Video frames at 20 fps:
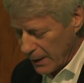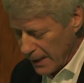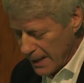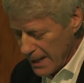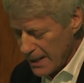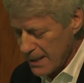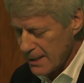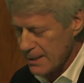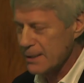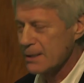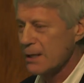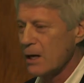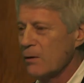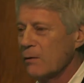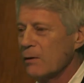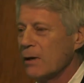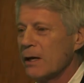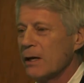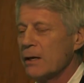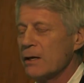Please
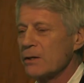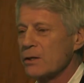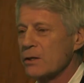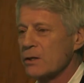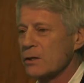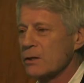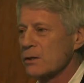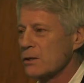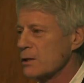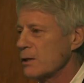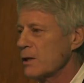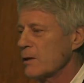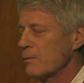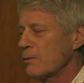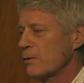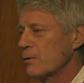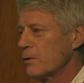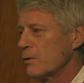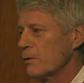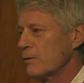don't let it slip
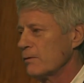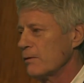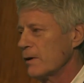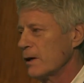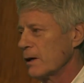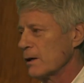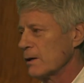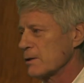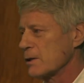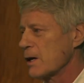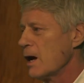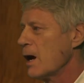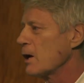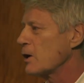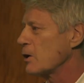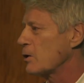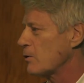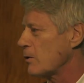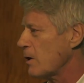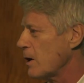through your fingers.
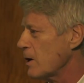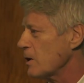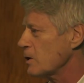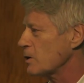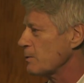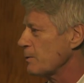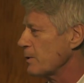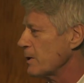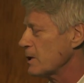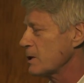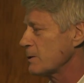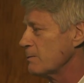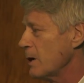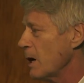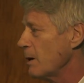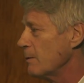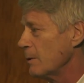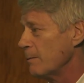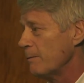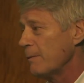Grasp this
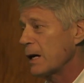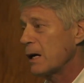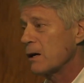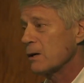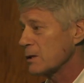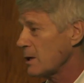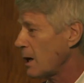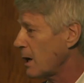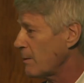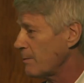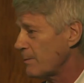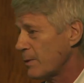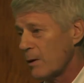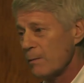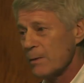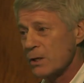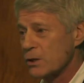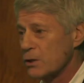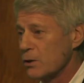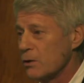moment because I
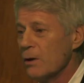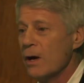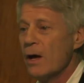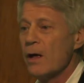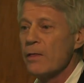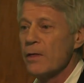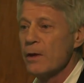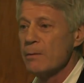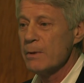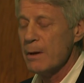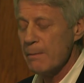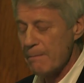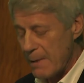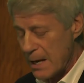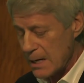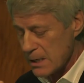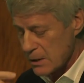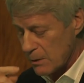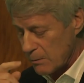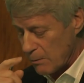promise you the
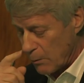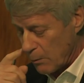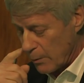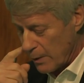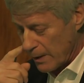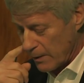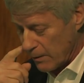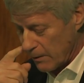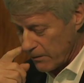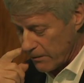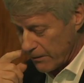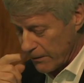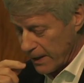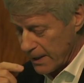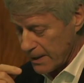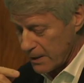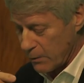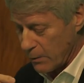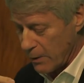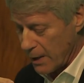momentum will
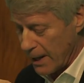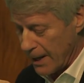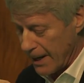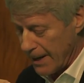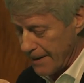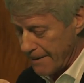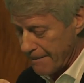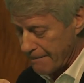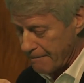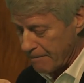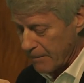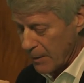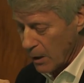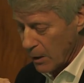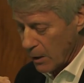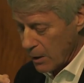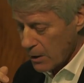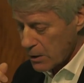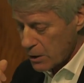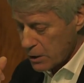fade away.
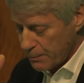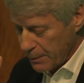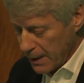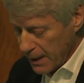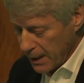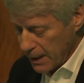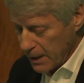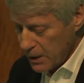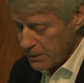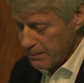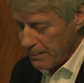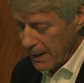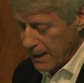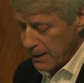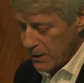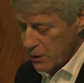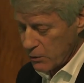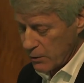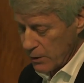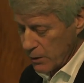Sprinklers
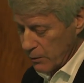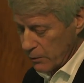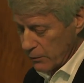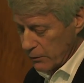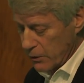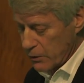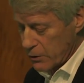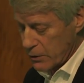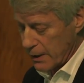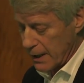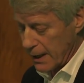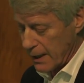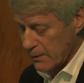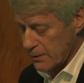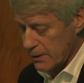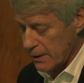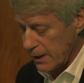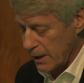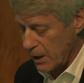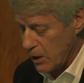mandatory in all social
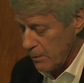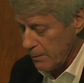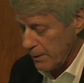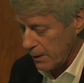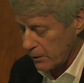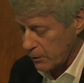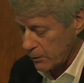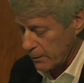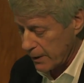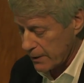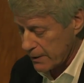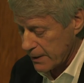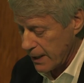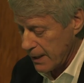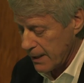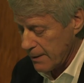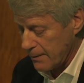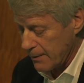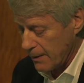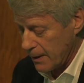housing, low build as well as
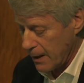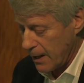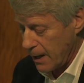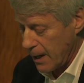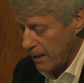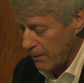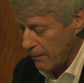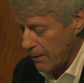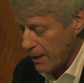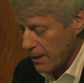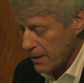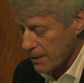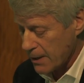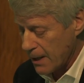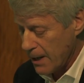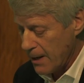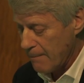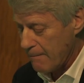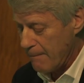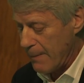high, high rise,
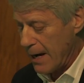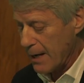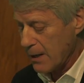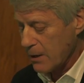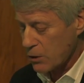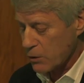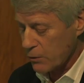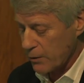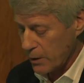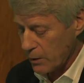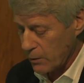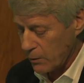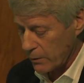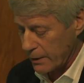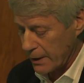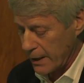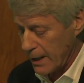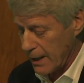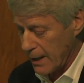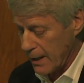mandatory in all
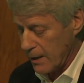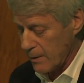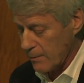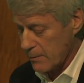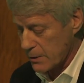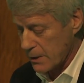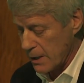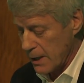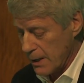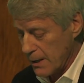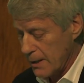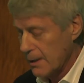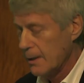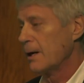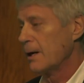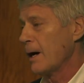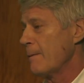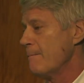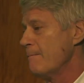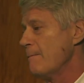care homes,
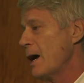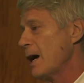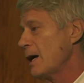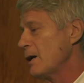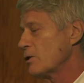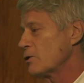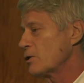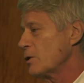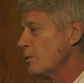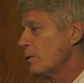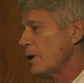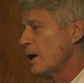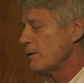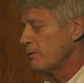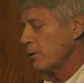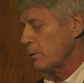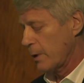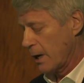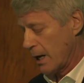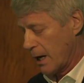and mandatory
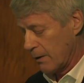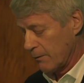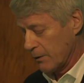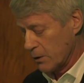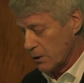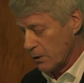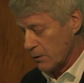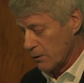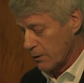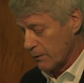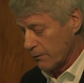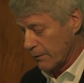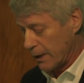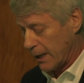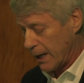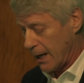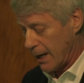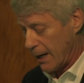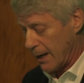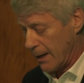wherever we have a duty of
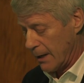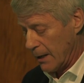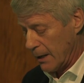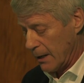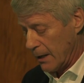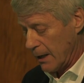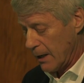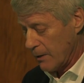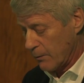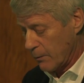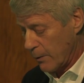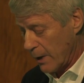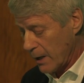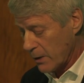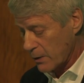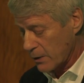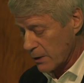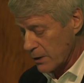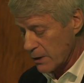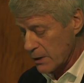care. If
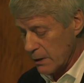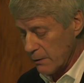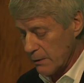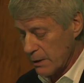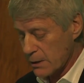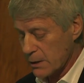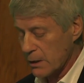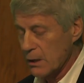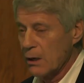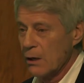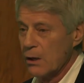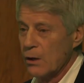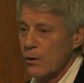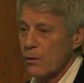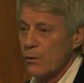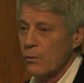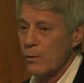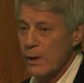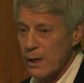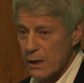Wales can do it,
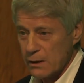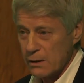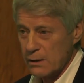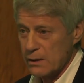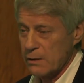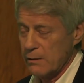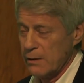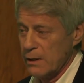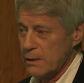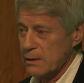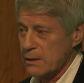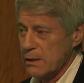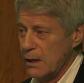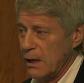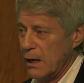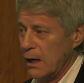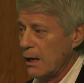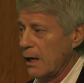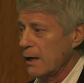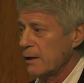we can do it.
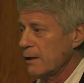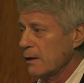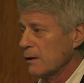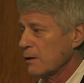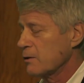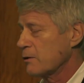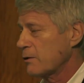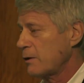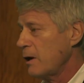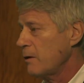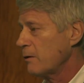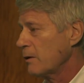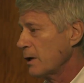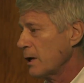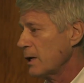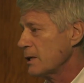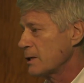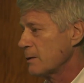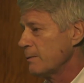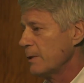And I think the slogan
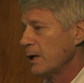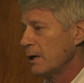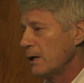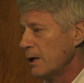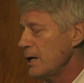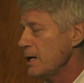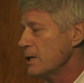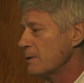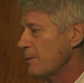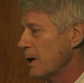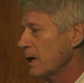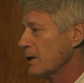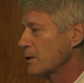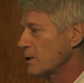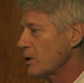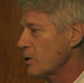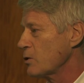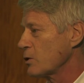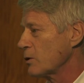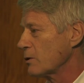needs to be at least make
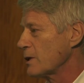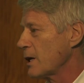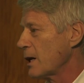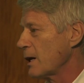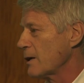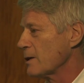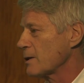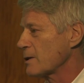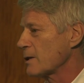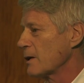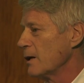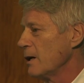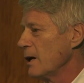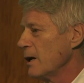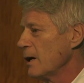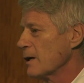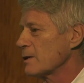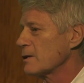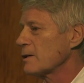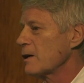social tenants
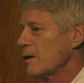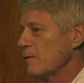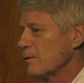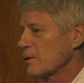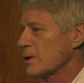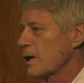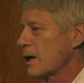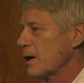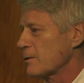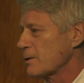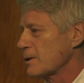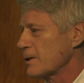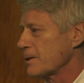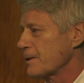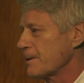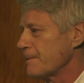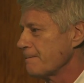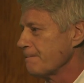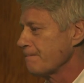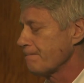as safe as
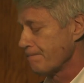houses.